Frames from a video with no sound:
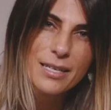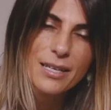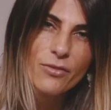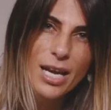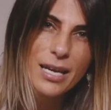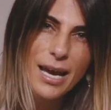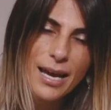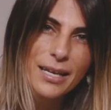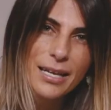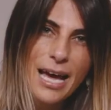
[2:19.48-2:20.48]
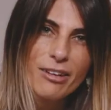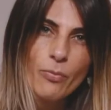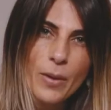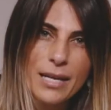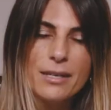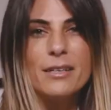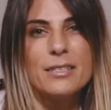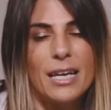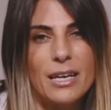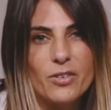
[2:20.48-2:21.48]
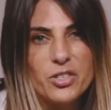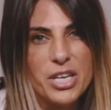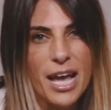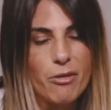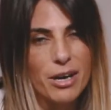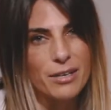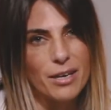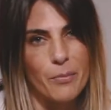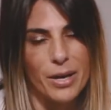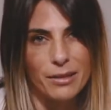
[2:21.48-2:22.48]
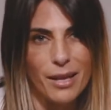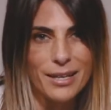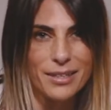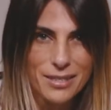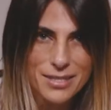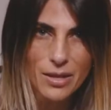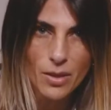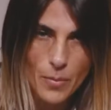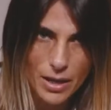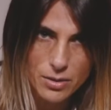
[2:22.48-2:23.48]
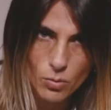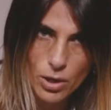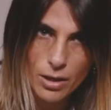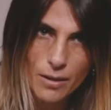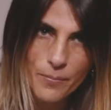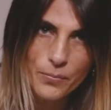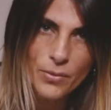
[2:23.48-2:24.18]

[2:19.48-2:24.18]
As if they can't get out of bed to even shower, I'm unlikely to send them back to work.